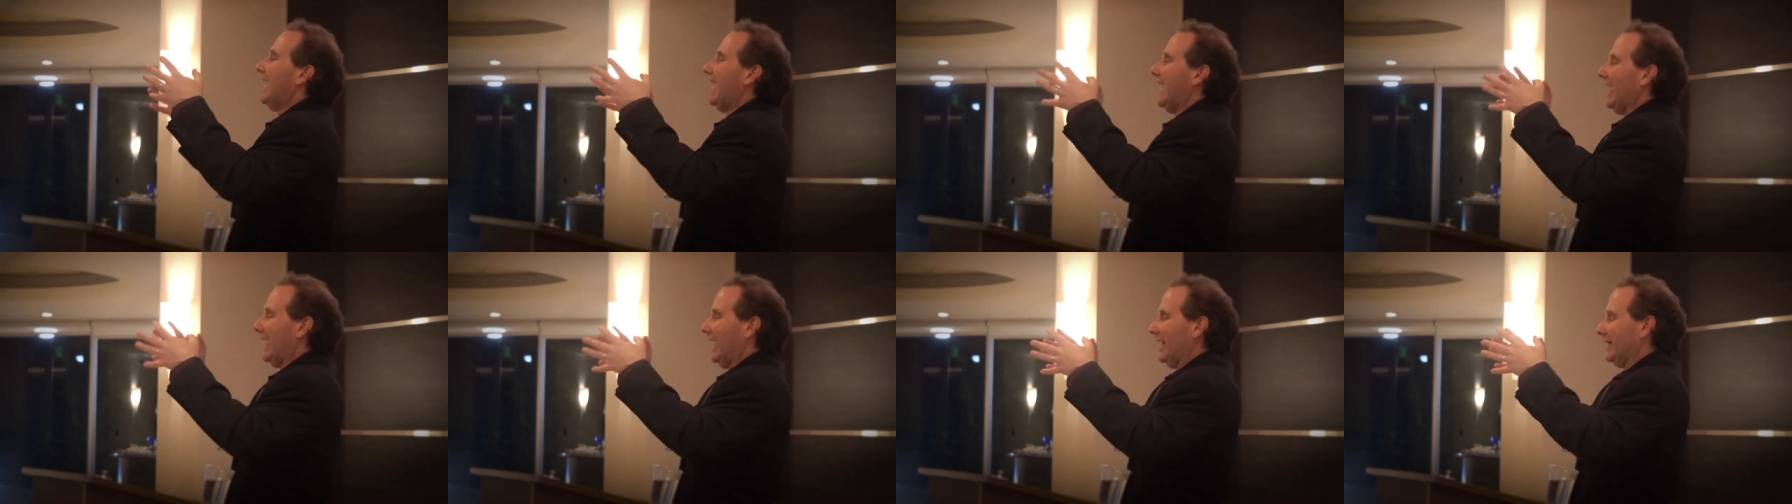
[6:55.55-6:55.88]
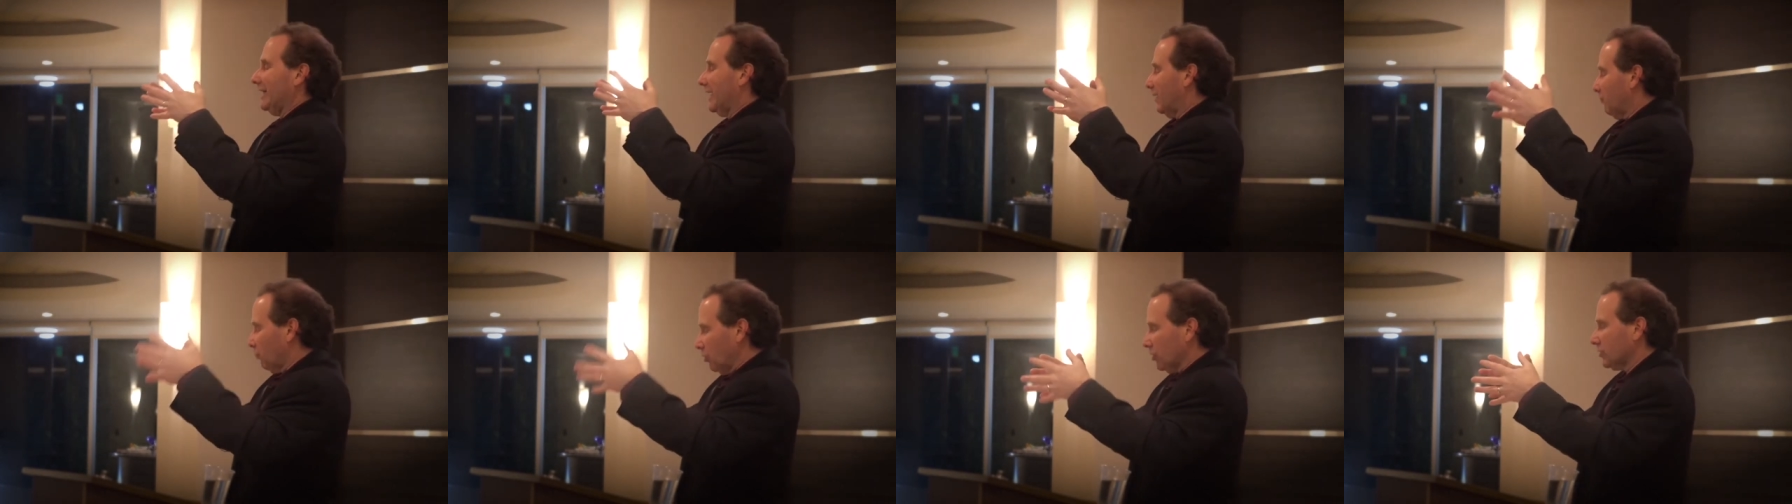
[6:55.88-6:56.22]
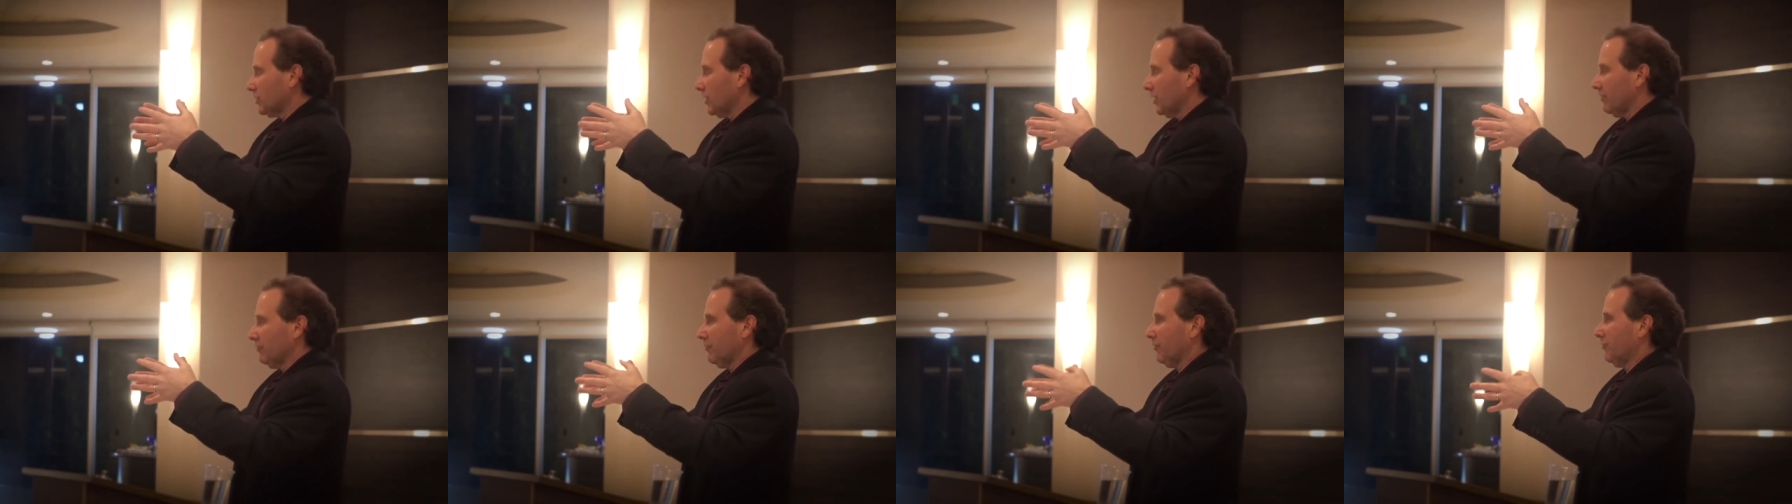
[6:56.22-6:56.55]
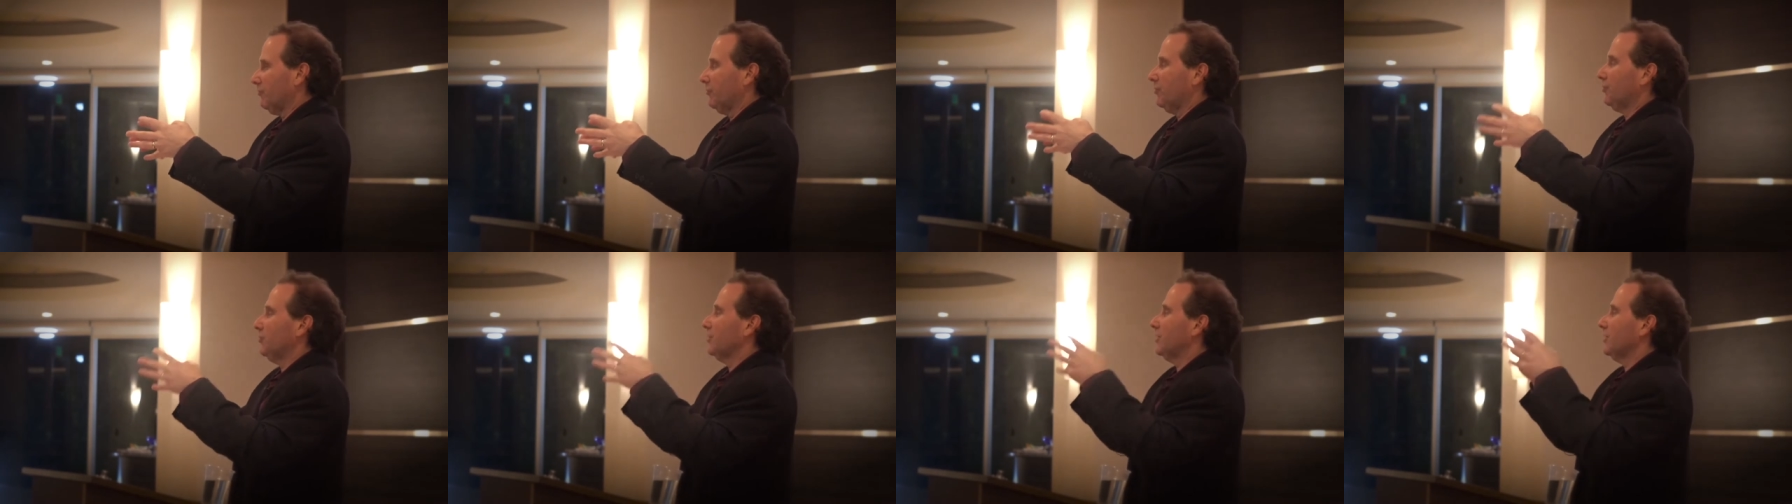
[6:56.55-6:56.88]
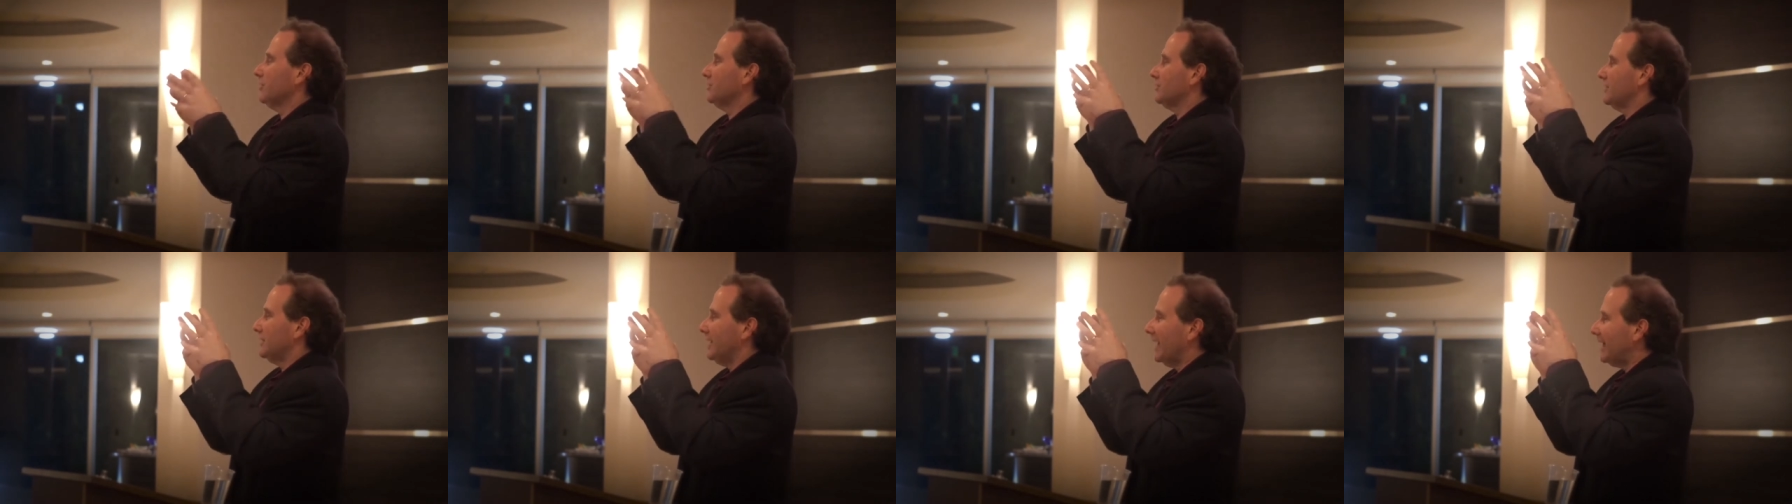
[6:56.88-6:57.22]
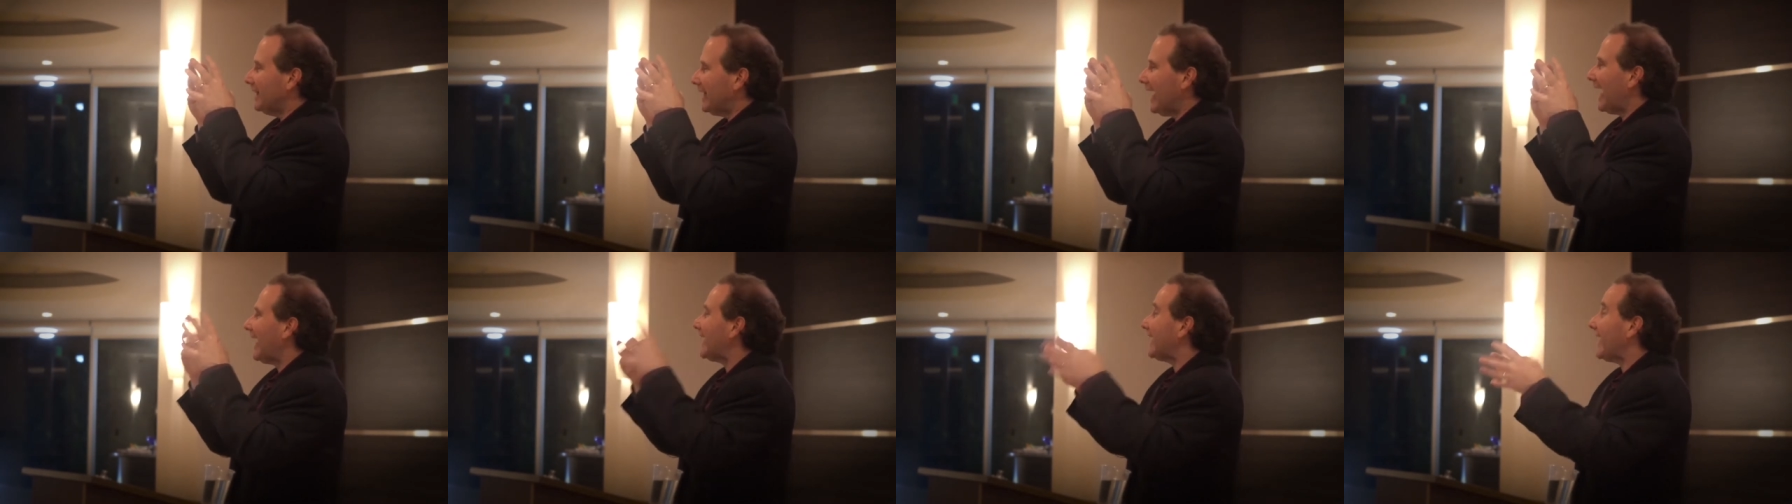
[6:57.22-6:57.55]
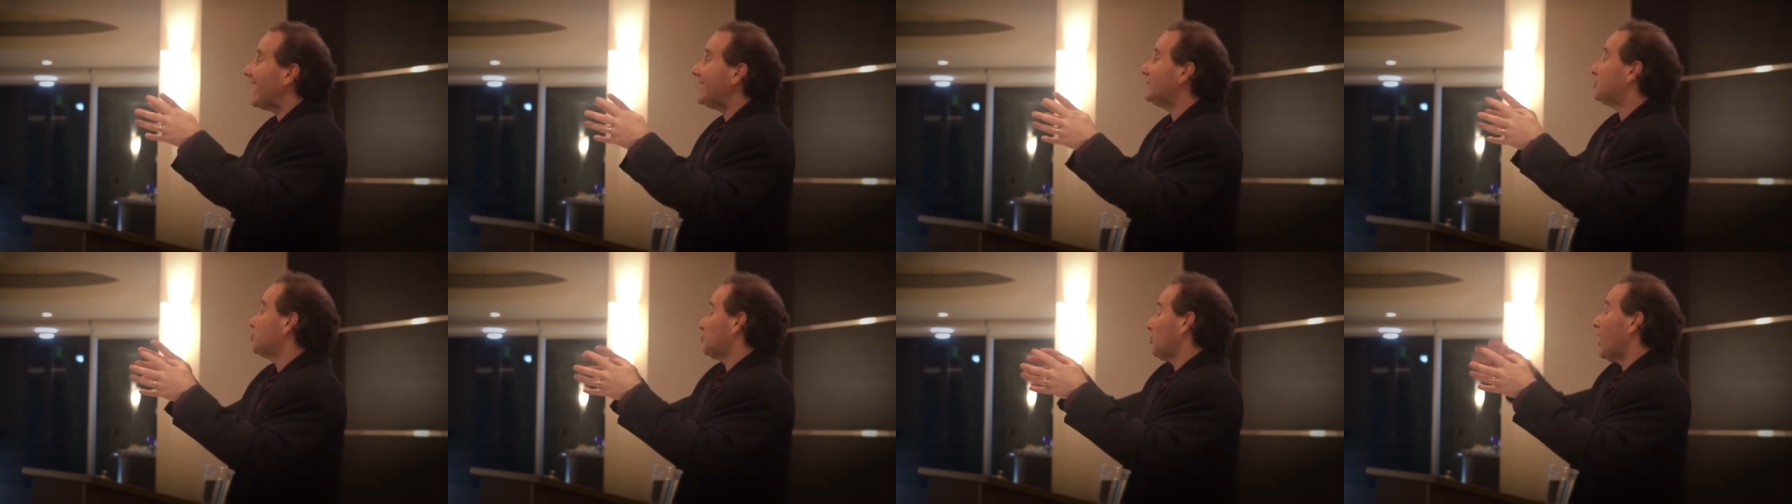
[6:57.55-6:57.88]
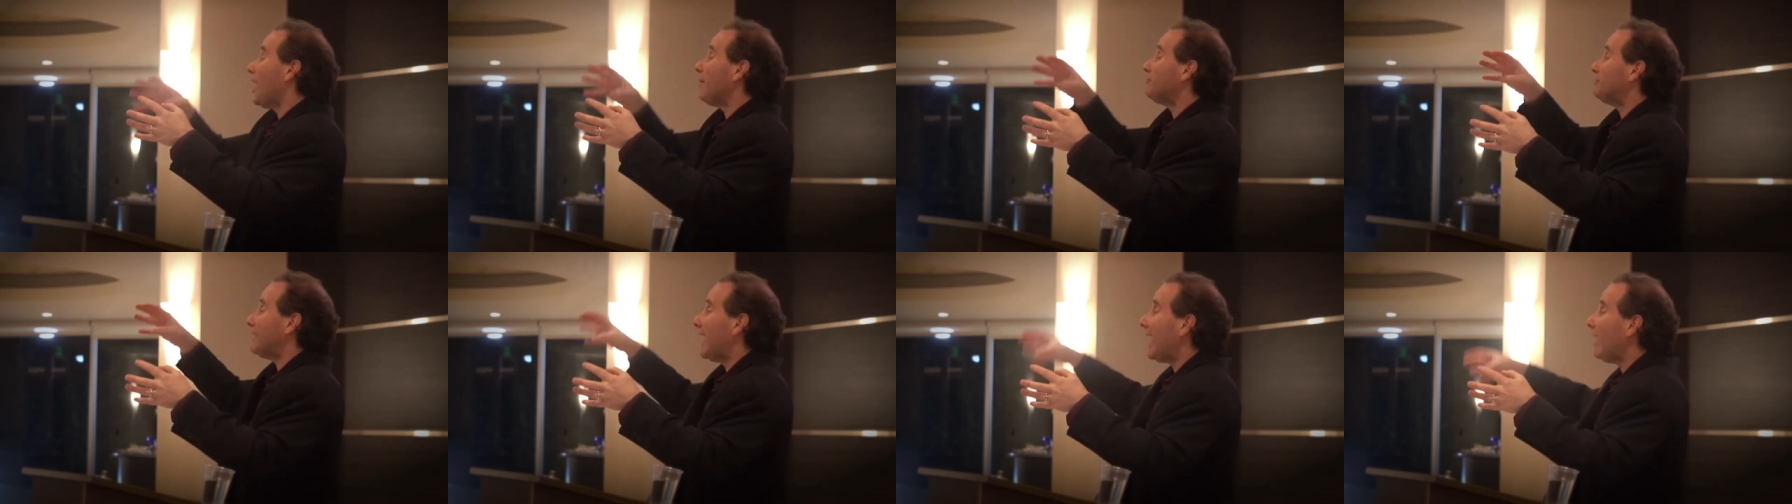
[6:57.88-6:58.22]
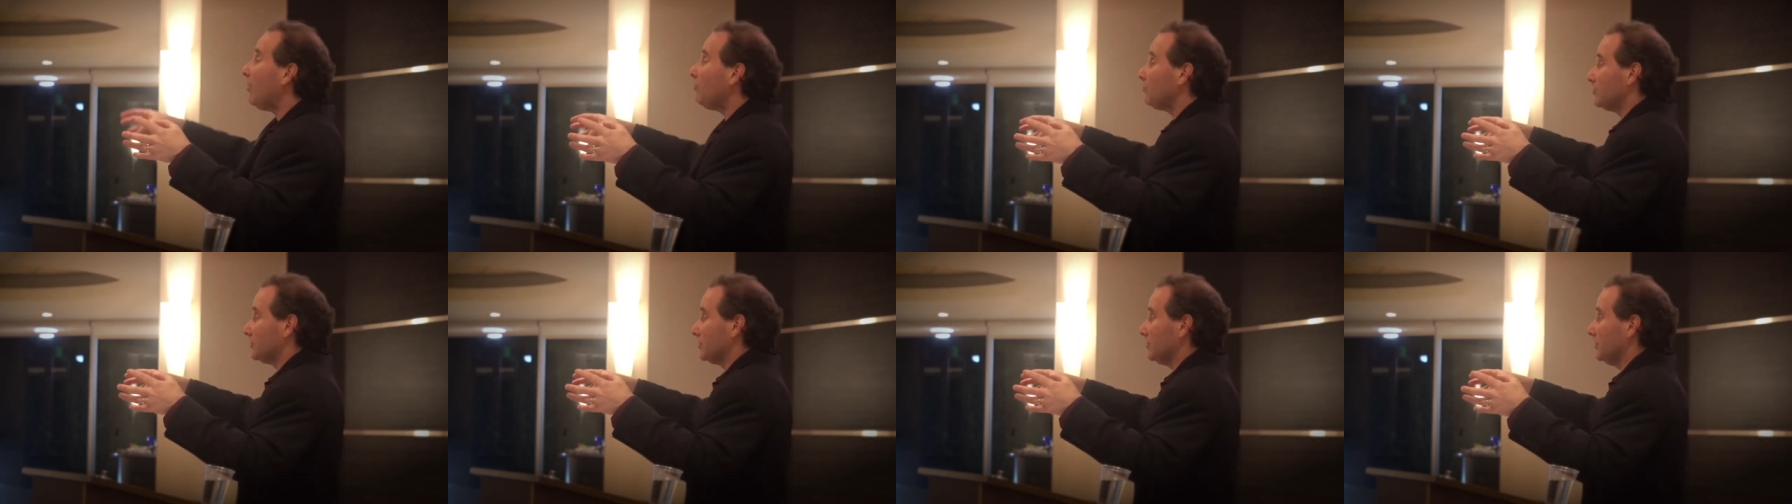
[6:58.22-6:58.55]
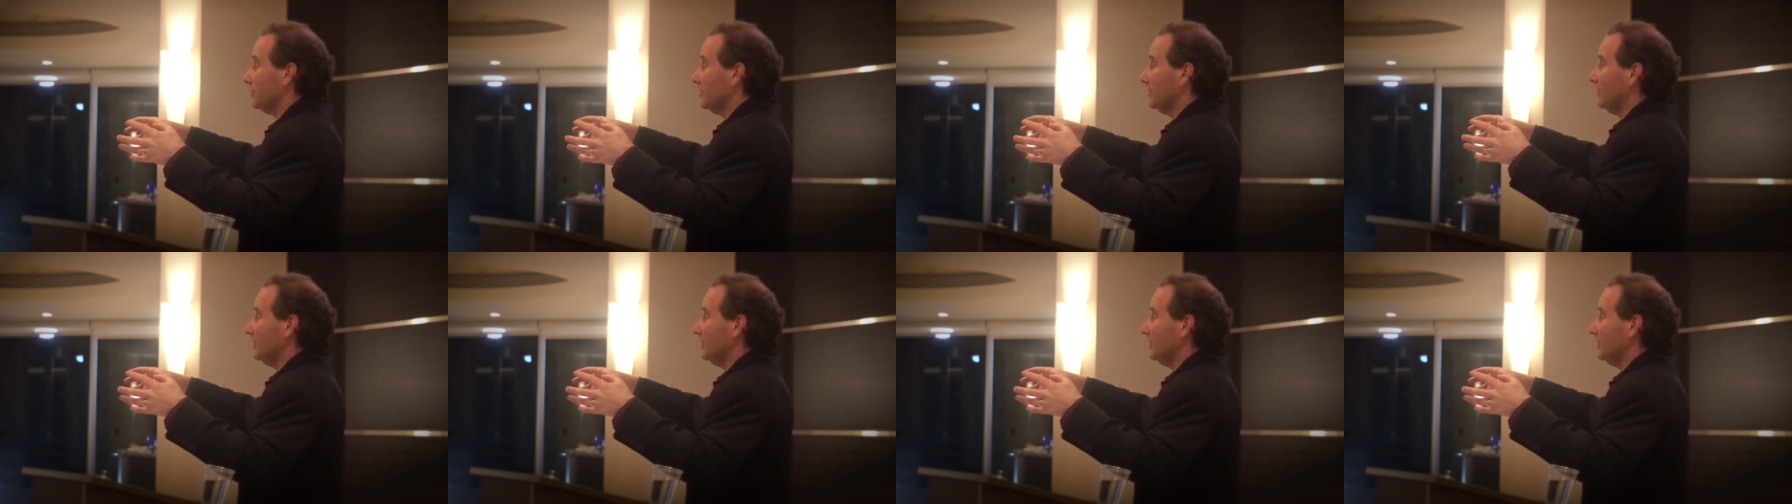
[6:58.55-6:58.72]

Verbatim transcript: and they worked on it for a few years, and then that guy dropped out